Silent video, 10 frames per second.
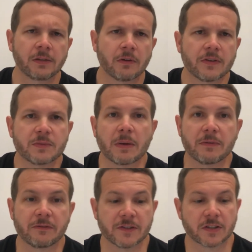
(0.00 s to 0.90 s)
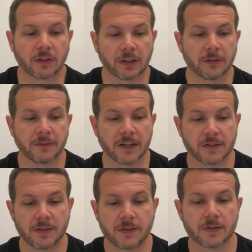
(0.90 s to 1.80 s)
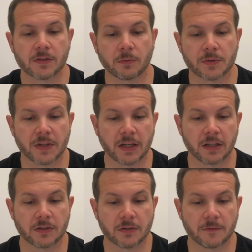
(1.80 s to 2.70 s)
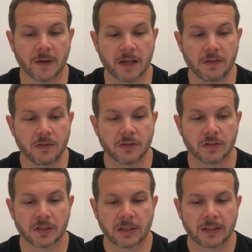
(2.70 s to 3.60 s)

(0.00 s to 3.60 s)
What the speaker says: Well, these might be physical interfaces, and so we'll say interface.